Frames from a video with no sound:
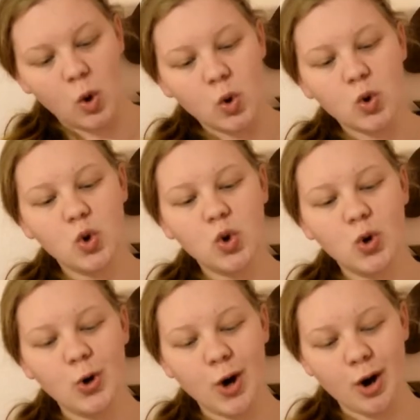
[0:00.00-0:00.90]

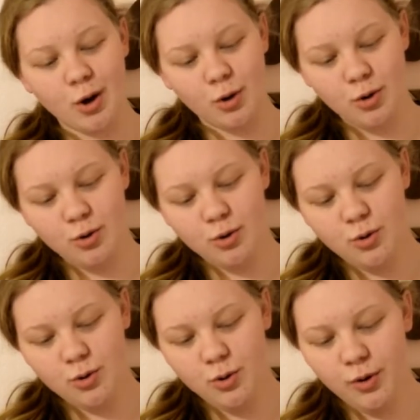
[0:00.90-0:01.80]

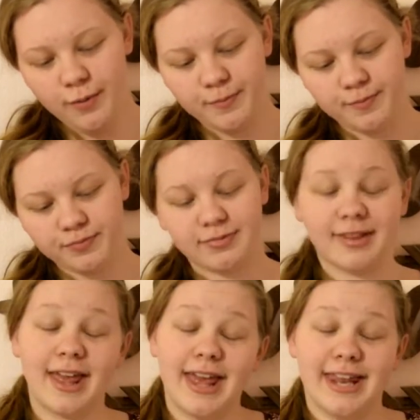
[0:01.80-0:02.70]
Ooh!
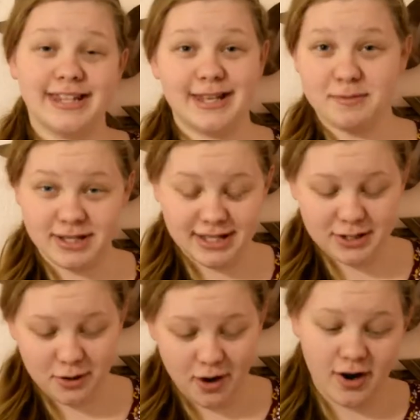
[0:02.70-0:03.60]
It is a
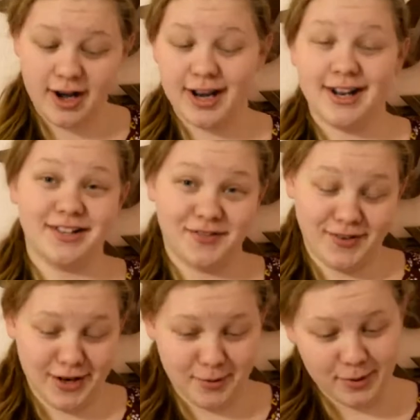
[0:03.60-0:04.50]
business card and it is
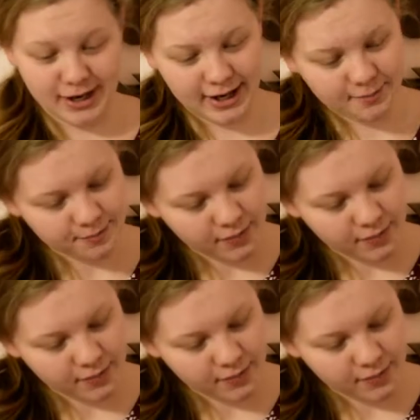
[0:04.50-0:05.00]
very pretty.